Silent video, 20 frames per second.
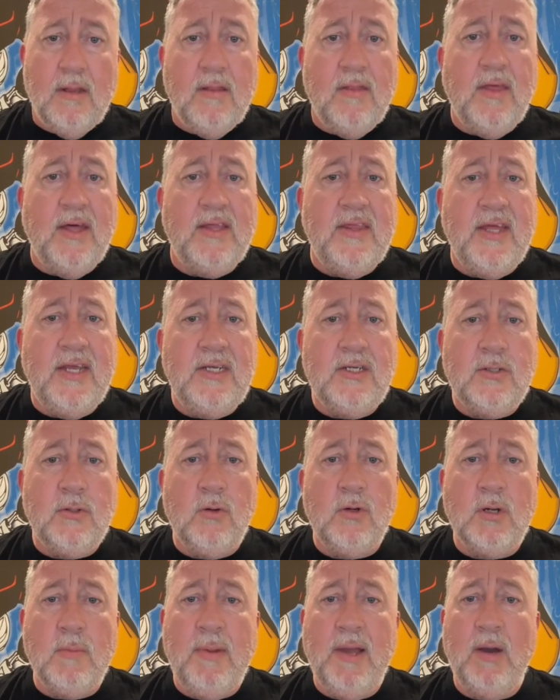They then
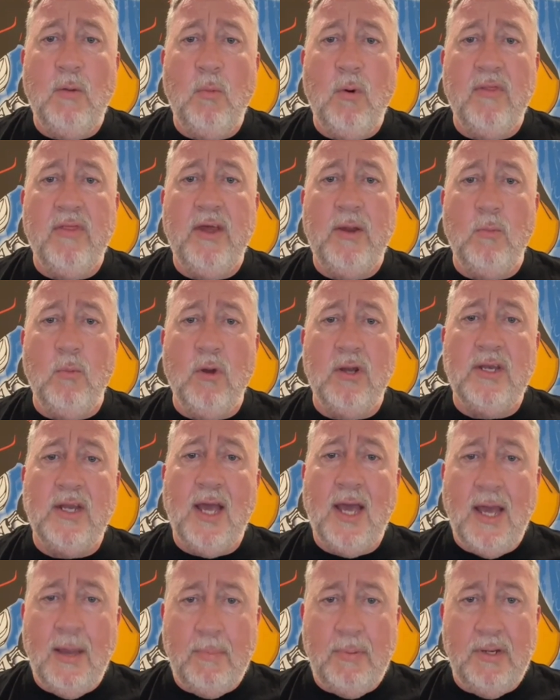talk about what they want to
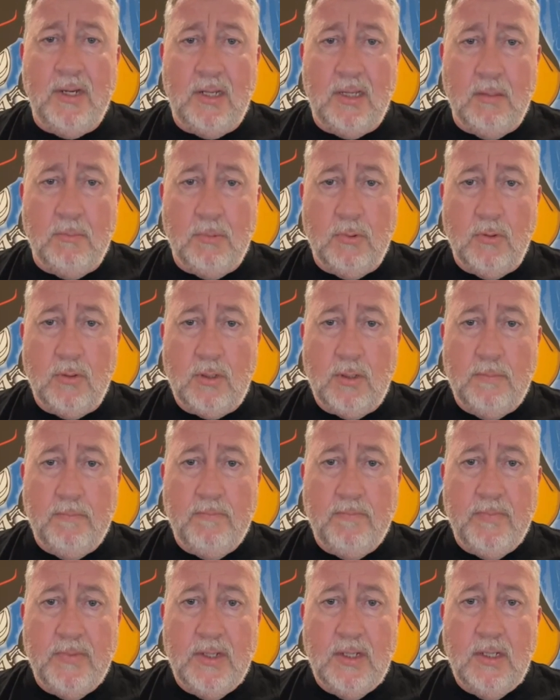happen in the book.
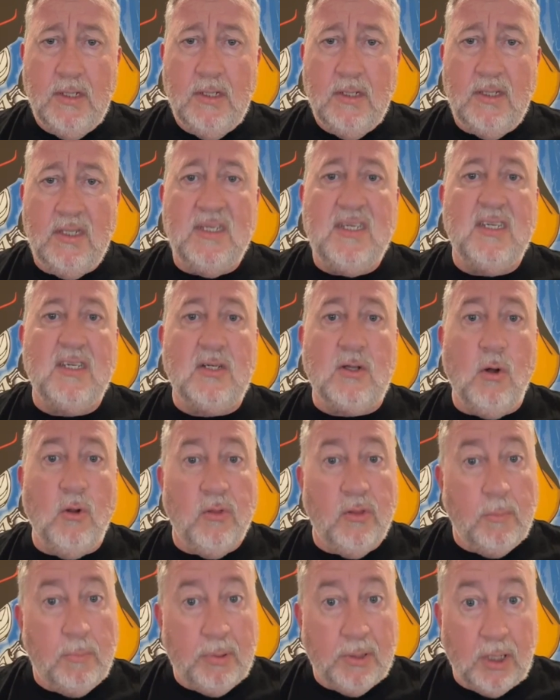This is
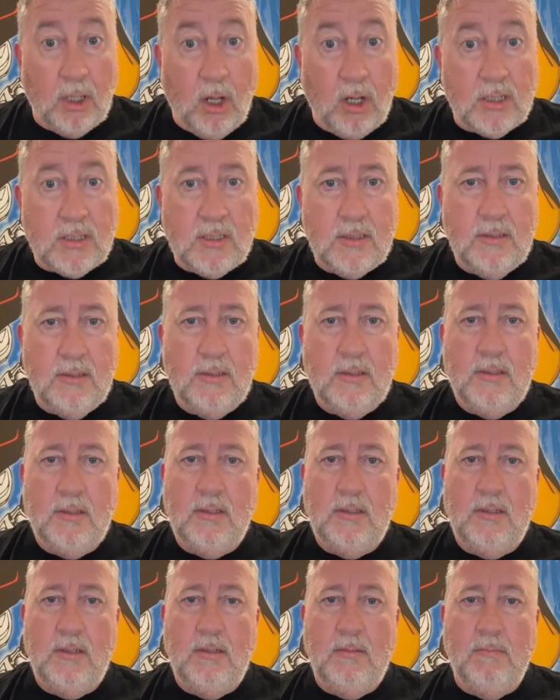called the plot.
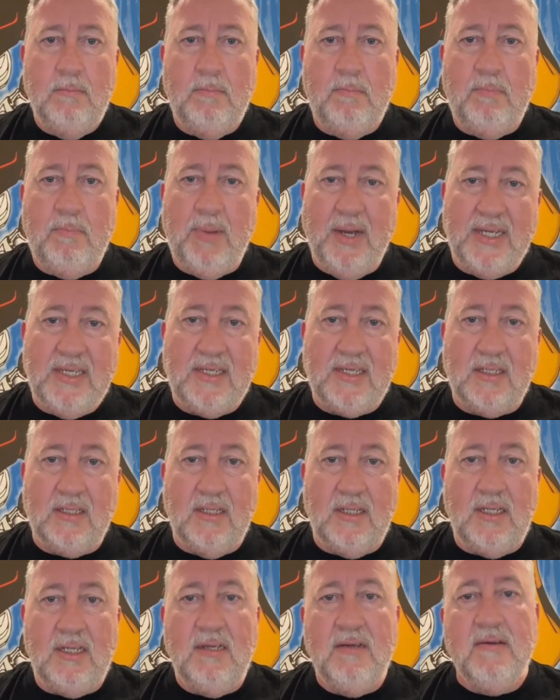
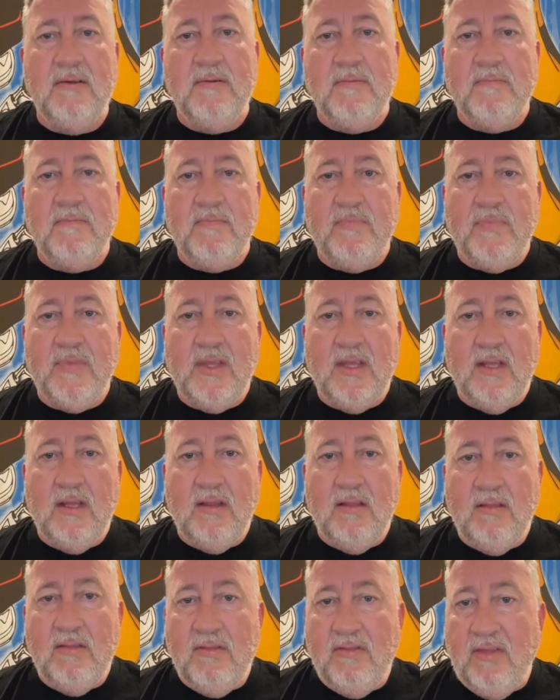Basically,
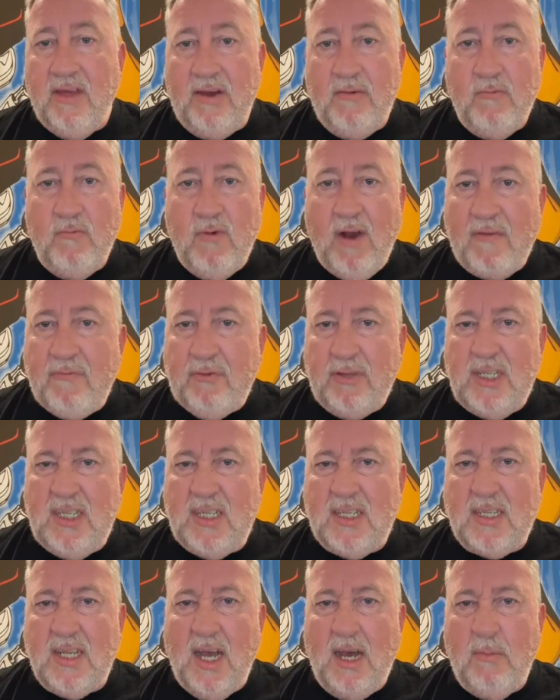they roughly
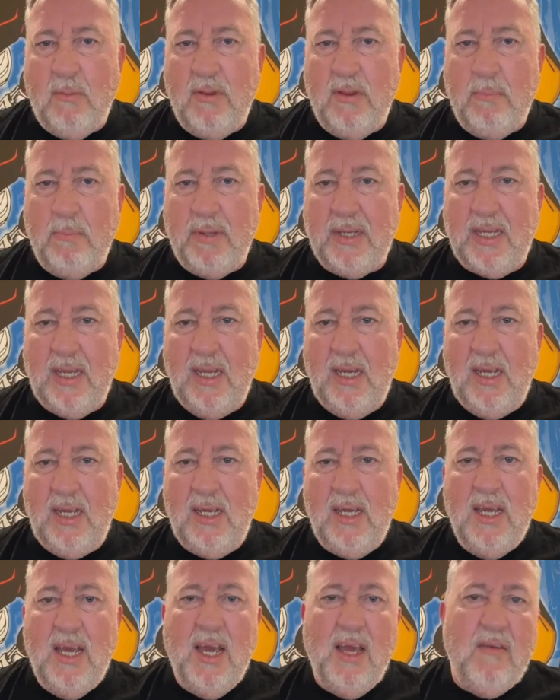start with the beginning
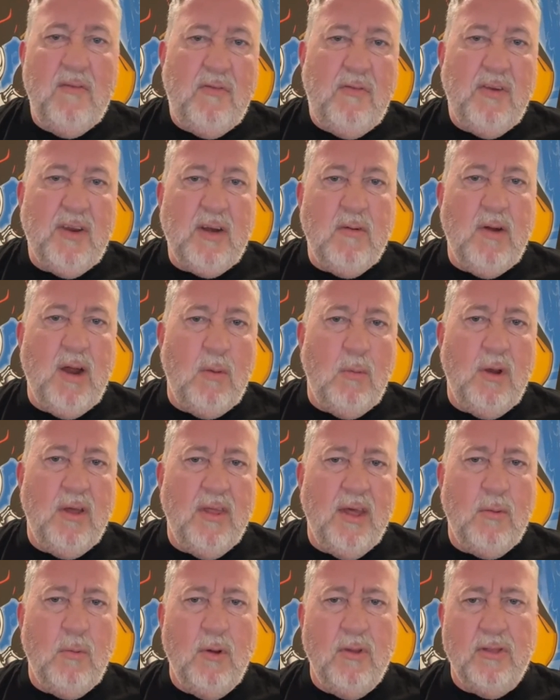and figure out where
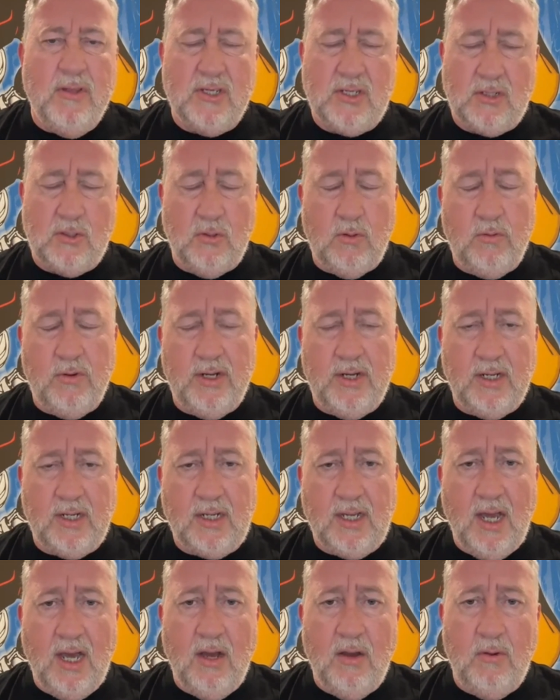they want the story to
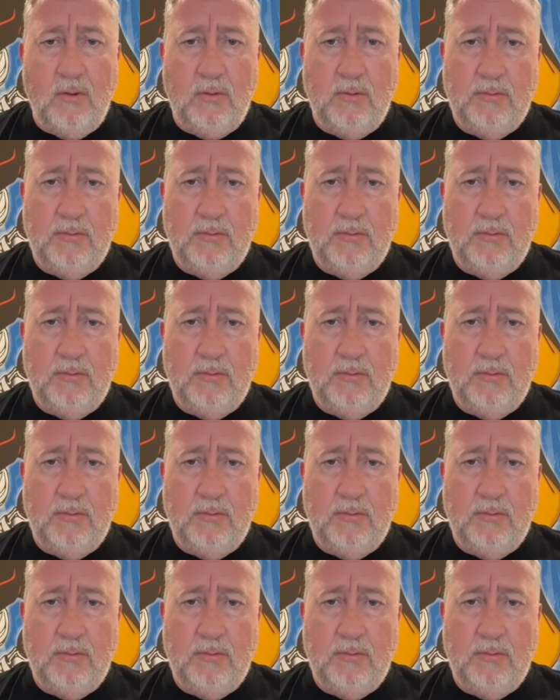go.